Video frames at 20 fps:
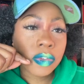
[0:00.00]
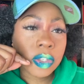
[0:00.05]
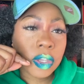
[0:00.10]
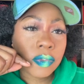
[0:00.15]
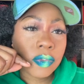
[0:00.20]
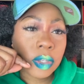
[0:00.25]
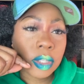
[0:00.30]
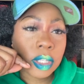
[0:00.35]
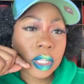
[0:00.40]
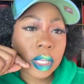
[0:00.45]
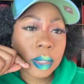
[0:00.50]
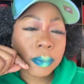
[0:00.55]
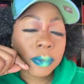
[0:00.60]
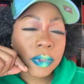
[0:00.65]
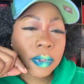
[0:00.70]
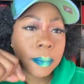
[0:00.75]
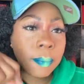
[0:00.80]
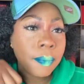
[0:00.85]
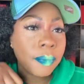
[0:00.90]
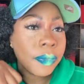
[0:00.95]
of your
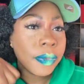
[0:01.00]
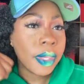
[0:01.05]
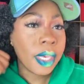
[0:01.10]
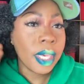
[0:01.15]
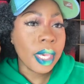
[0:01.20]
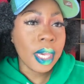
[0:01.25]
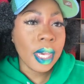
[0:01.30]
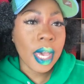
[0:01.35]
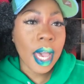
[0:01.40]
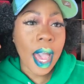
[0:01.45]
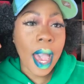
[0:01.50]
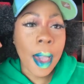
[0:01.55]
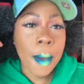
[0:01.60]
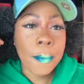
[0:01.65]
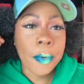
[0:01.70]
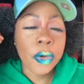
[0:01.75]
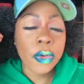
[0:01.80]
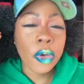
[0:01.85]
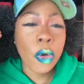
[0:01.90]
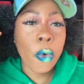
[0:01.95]
lips. I
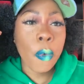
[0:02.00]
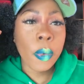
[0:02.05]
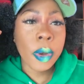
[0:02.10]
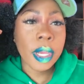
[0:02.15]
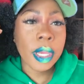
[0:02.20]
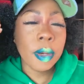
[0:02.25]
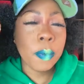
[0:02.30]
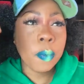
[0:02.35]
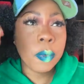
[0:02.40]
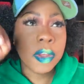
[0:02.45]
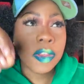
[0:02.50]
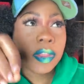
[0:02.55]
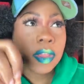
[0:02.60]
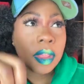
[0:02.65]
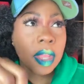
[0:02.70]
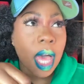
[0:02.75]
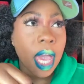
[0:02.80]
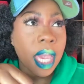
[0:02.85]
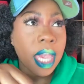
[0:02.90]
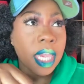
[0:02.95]
will go in with
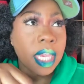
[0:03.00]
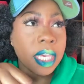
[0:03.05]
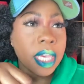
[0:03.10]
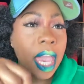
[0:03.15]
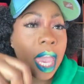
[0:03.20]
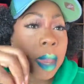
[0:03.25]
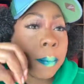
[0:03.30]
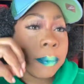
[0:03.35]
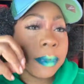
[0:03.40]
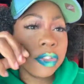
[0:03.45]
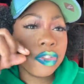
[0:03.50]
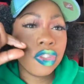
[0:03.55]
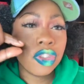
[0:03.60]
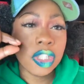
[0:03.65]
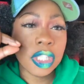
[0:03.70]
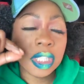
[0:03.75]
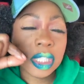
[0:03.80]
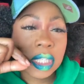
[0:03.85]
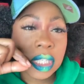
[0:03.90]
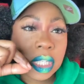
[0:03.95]
like a
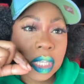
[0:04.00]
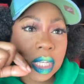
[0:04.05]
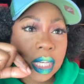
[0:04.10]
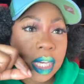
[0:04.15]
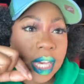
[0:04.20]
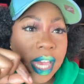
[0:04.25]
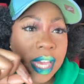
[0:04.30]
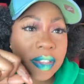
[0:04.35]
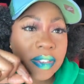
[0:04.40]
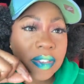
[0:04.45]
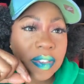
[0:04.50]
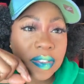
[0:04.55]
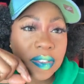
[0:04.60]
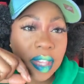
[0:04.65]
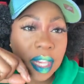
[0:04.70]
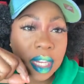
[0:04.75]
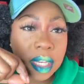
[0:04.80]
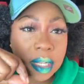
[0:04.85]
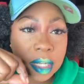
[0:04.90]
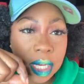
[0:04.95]
magenta as the
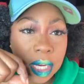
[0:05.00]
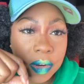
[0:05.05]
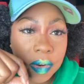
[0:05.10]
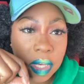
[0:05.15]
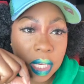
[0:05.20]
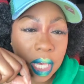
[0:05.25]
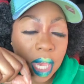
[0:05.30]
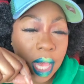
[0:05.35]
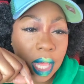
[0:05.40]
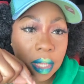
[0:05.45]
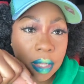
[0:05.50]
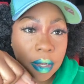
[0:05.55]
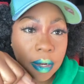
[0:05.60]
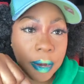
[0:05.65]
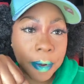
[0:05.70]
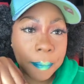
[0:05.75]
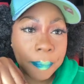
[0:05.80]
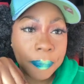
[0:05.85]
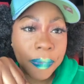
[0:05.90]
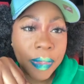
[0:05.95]
secondary
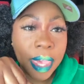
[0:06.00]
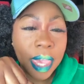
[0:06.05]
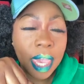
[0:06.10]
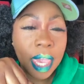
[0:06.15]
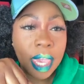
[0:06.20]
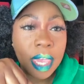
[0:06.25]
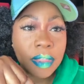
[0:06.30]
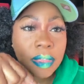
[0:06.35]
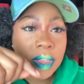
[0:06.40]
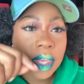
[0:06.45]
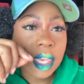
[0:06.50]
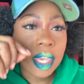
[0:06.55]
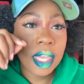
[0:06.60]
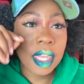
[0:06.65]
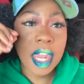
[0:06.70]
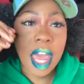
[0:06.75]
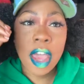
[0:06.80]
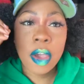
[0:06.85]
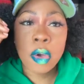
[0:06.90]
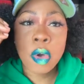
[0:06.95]
color. And
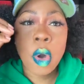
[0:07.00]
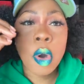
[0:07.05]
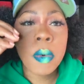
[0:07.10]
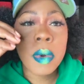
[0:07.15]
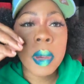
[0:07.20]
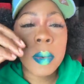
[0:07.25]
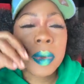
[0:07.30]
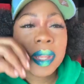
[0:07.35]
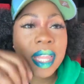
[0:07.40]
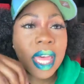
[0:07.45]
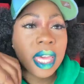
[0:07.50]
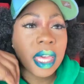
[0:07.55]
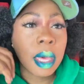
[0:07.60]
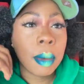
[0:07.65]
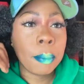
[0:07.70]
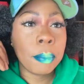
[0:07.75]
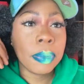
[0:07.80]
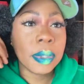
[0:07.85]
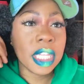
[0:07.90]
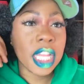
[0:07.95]
then I'll go in with like a
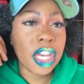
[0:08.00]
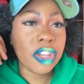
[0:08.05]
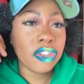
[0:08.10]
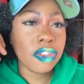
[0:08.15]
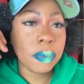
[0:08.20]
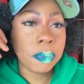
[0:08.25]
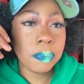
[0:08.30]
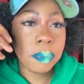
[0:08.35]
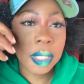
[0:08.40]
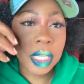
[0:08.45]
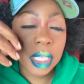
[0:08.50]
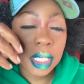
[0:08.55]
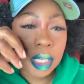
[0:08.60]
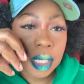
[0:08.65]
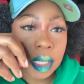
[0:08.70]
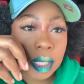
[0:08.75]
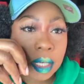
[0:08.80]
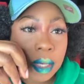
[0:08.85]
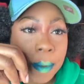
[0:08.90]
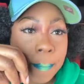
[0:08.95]
blush
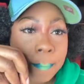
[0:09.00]
pink